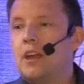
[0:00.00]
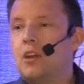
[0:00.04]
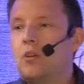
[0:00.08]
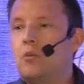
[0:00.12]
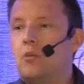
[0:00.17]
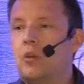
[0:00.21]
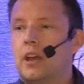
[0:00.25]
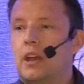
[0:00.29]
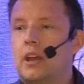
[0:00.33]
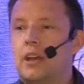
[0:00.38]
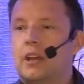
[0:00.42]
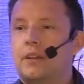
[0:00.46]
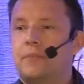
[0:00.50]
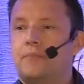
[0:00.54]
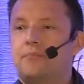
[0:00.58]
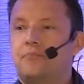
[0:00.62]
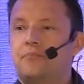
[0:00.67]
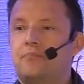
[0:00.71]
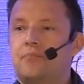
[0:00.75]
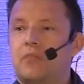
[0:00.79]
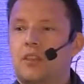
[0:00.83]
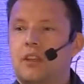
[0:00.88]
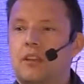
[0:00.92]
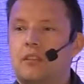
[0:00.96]
where
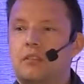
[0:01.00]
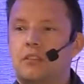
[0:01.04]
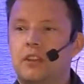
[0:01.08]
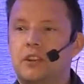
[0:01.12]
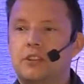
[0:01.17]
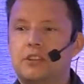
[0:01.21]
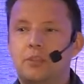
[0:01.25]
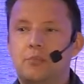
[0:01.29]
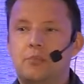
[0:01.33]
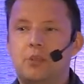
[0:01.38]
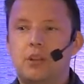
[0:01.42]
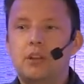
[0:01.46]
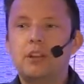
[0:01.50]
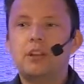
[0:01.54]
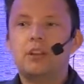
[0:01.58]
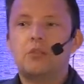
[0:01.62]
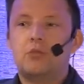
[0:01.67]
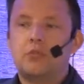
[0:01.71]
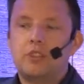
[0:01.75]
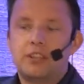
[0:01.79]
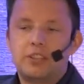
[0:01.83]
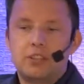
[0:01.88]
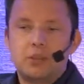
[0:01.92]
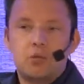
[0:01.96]
there's a building
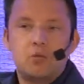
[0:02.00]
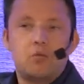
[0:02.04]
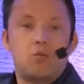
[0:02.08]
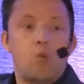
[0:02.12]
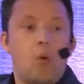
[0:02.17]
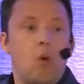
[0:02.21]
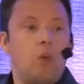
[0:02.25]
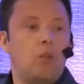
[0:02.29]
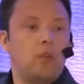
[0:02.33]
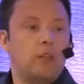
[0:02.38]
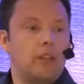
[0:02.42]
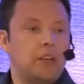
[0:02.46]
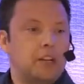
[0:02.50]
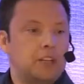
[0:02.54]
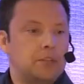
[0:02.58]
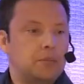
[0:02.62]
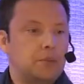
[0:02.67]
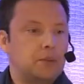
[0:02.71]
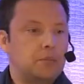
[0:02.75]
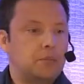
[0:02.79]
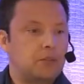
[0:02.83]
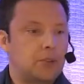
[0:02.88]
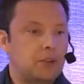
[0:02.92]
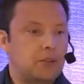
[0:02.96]
or there's a wall that has
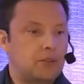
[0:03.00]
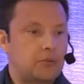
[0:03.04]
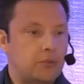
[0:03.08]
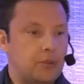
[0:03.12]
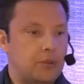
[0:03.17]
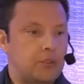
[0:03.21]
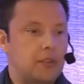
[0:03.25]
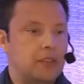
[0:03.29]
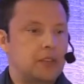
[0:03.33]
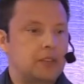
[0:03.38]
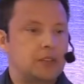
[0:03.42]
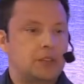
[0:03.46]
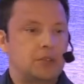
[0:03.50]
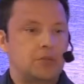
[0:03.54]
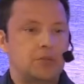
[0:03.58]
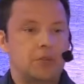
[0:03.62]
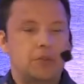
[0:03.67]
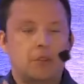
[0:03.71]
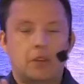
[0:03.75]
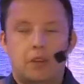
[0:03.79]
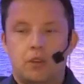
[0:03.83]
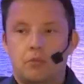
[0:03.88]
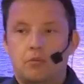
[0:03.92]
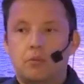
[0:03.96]
been built with
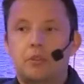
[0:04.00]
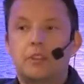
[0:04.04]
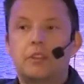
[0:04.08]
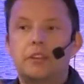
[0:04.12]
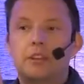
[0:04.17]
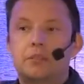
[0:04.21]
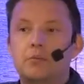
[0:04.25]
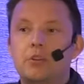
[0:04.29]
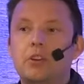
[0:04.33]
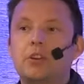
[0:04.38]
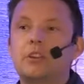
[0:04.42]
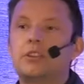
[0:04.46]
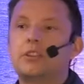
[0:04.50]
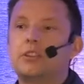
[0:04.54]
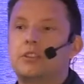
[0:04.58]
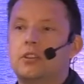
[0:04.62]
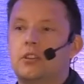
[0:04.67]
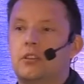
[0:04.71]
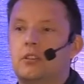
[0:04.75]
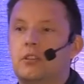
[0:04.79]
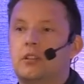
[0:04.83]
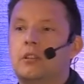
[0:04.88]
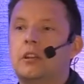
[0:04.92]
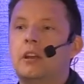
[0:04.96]
these mirrors
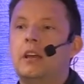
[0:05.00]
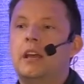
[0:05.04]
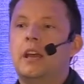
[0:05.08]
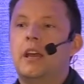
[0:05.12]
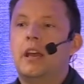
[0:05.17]
on.